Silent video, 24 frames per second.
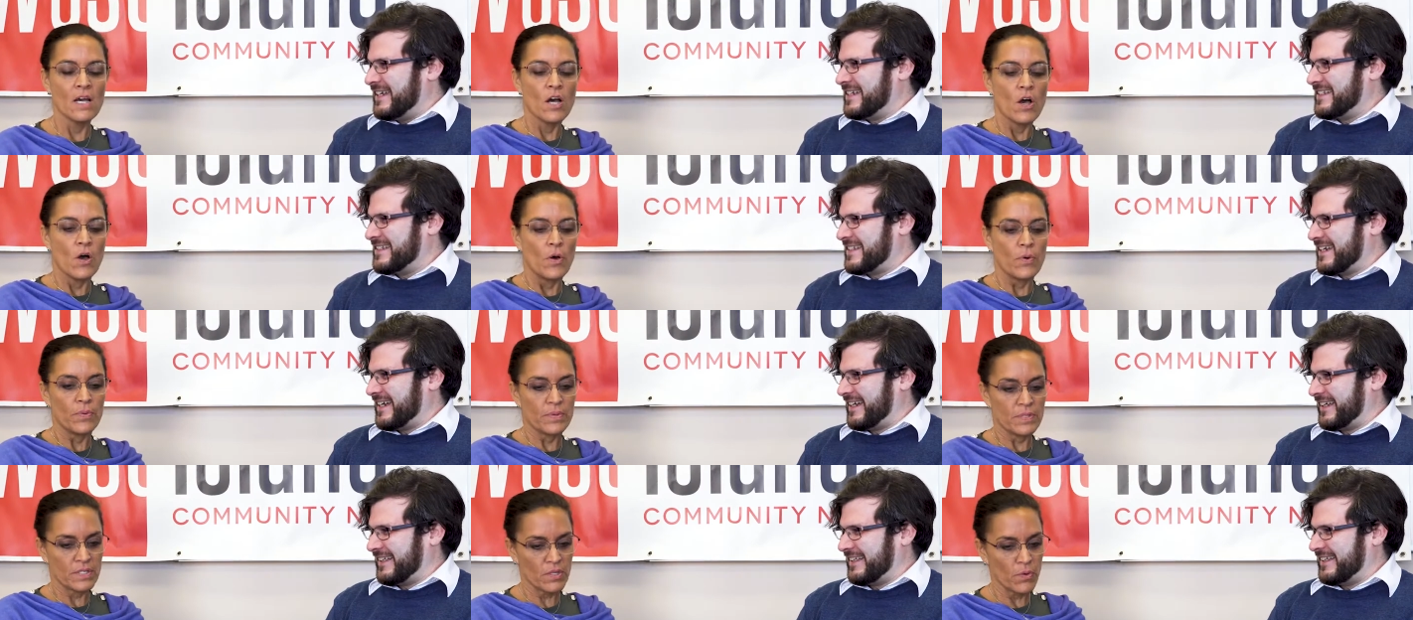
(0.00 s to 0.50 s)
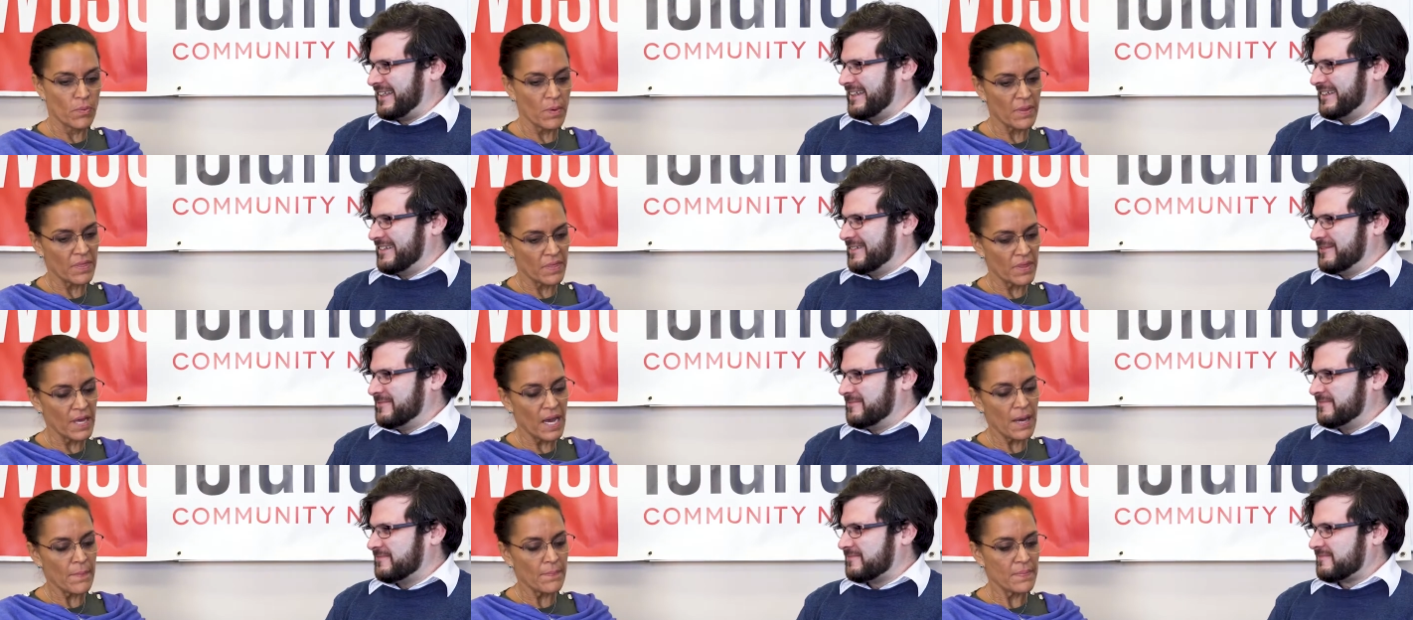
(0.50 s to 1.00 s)
Speaker 1: exactly. So
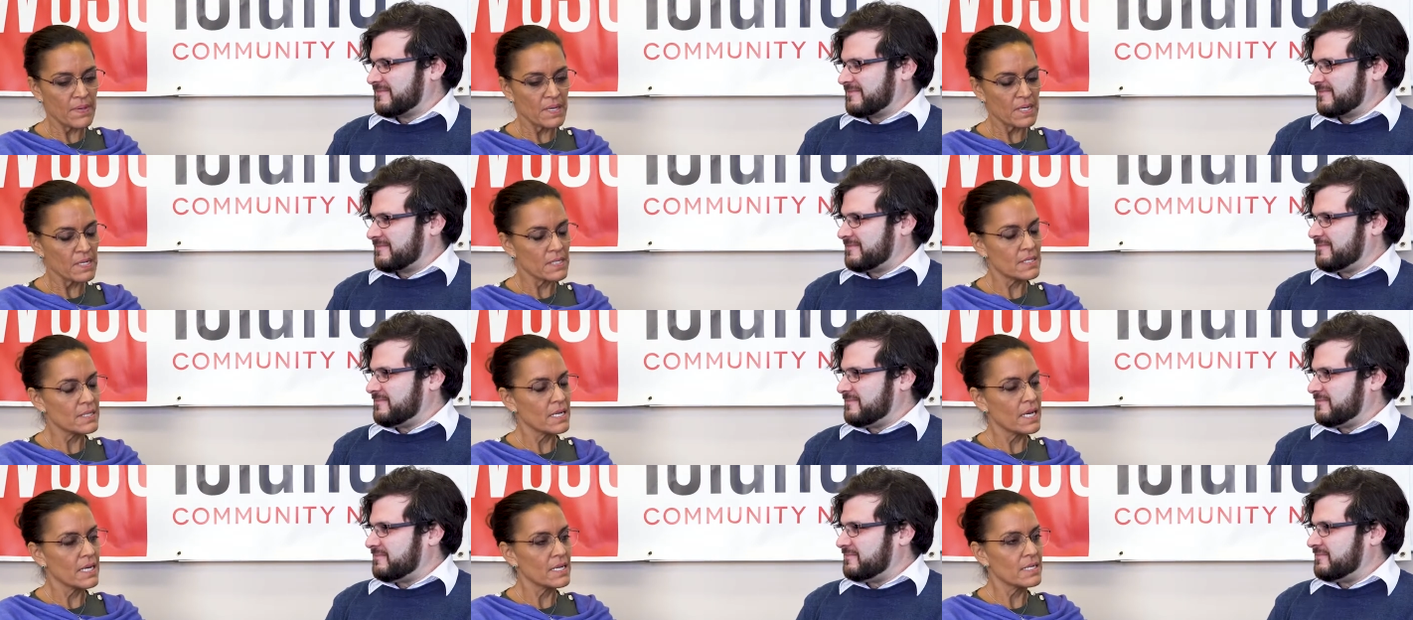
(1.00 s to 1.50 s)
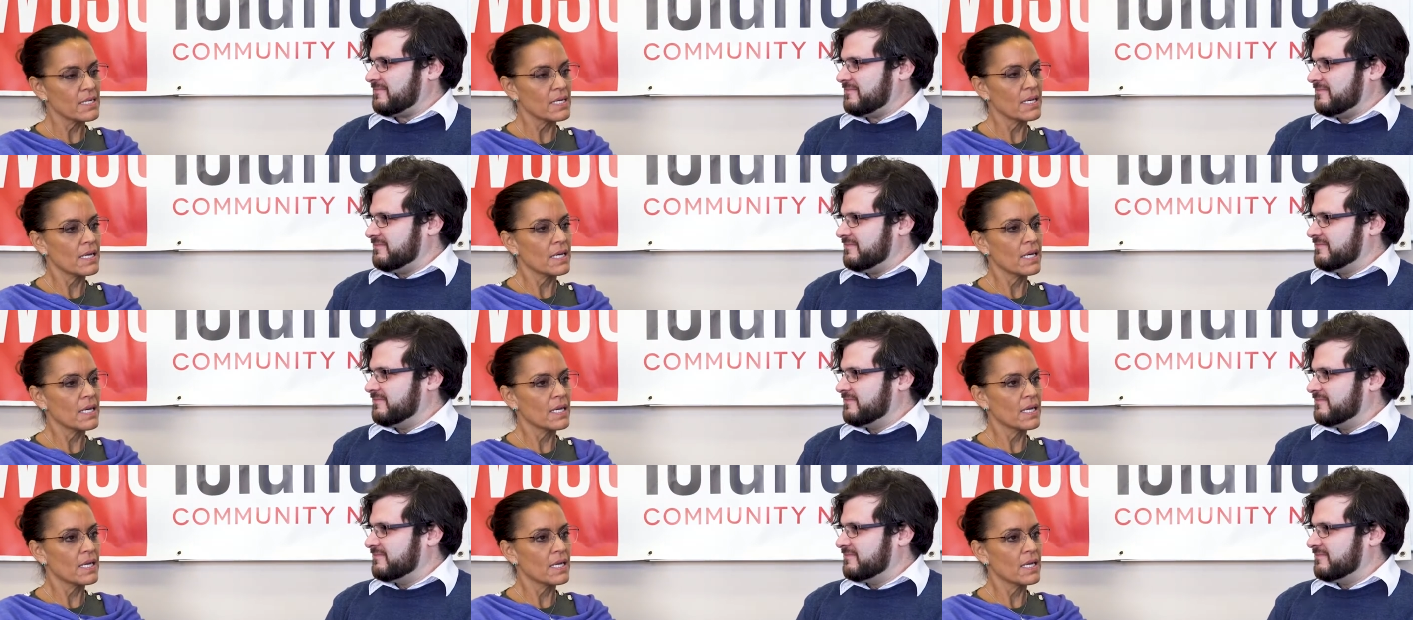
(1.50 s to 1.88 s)
with that being said,